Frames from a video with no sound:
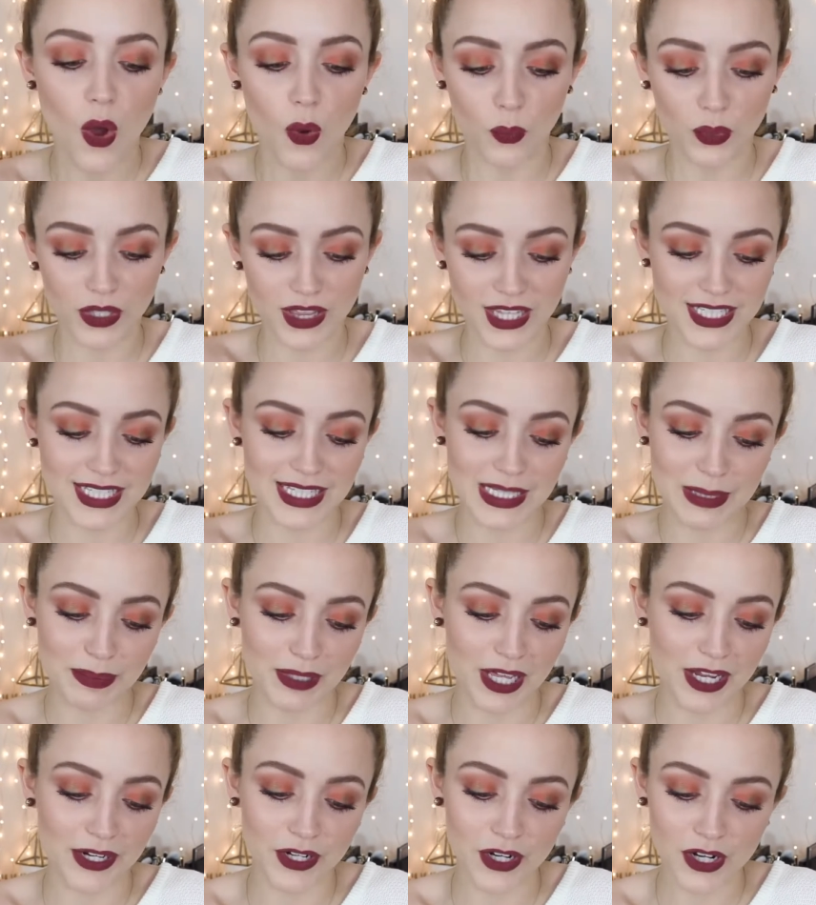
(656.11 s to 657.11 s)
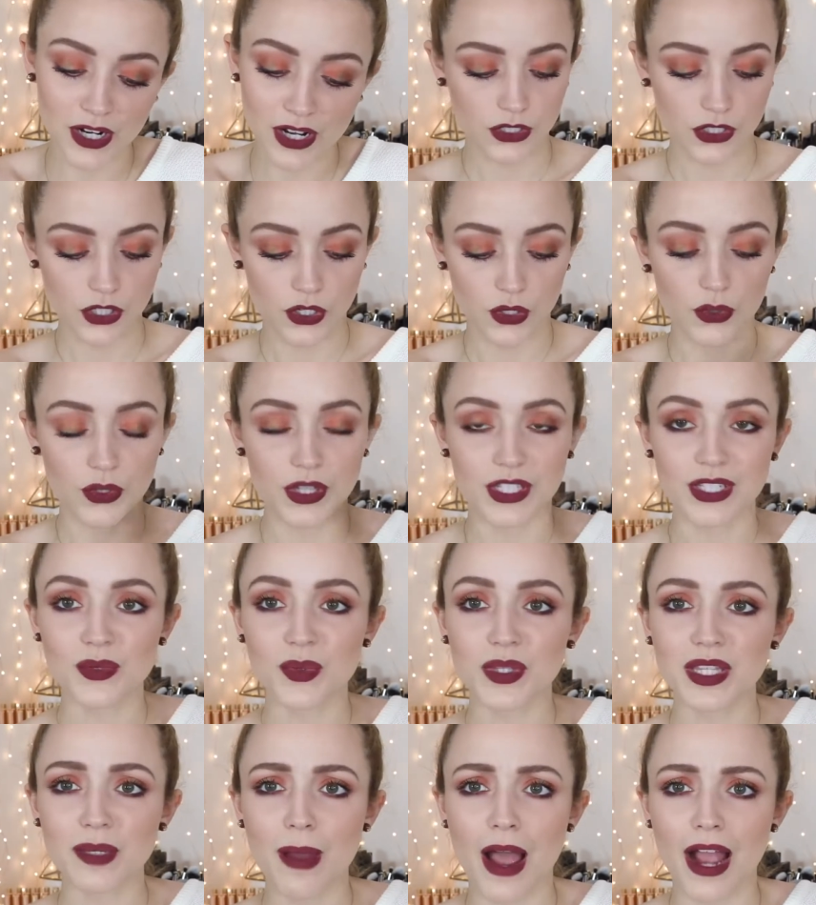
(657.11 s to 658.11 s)
with this lip liner. So this is
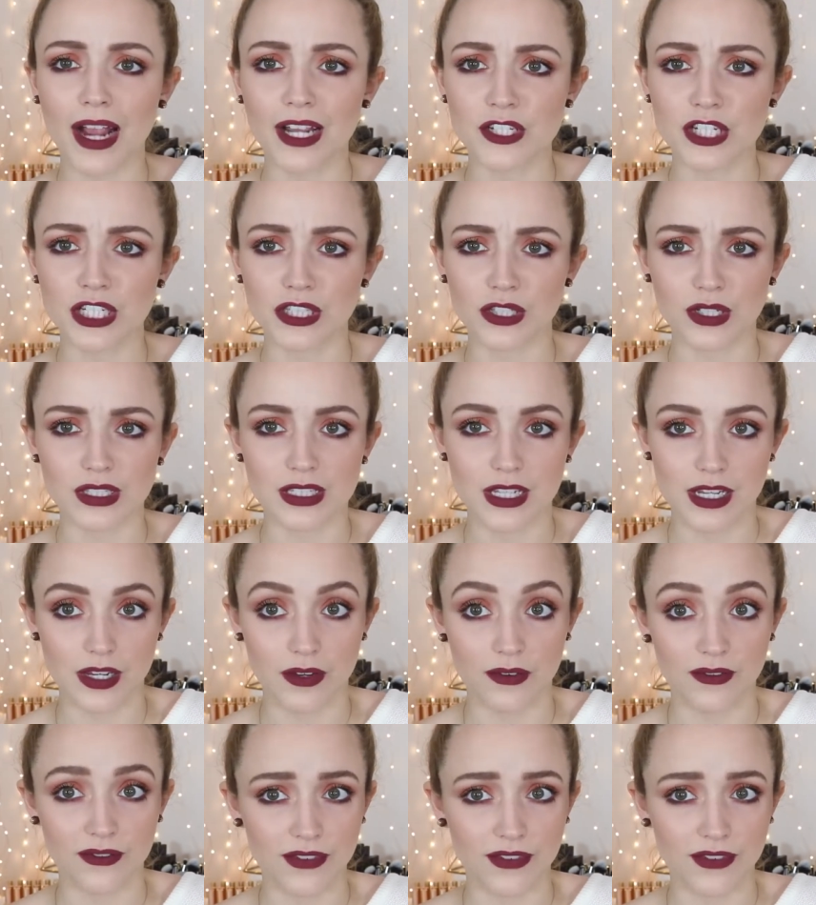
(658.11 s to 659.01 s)
what the packaging looks like.